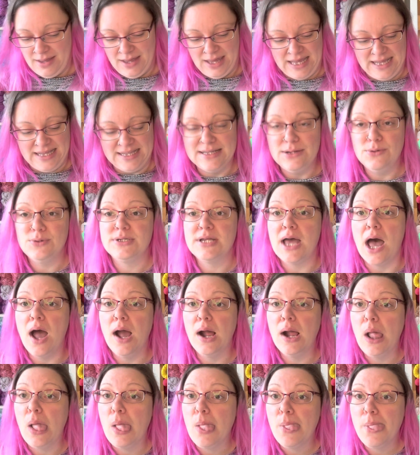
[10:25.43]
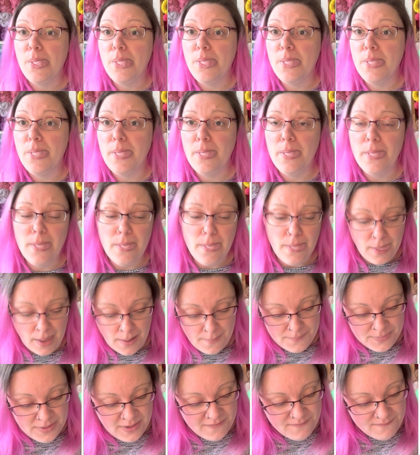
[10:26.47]
His little tongue,
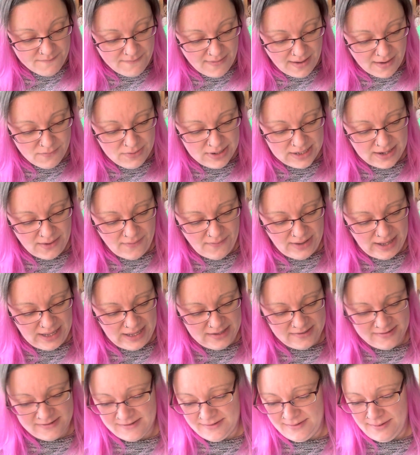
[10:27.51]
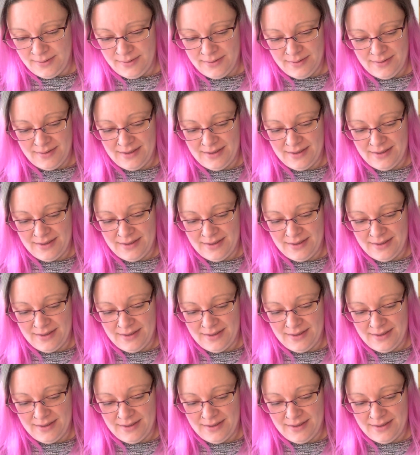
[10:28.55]
very nice.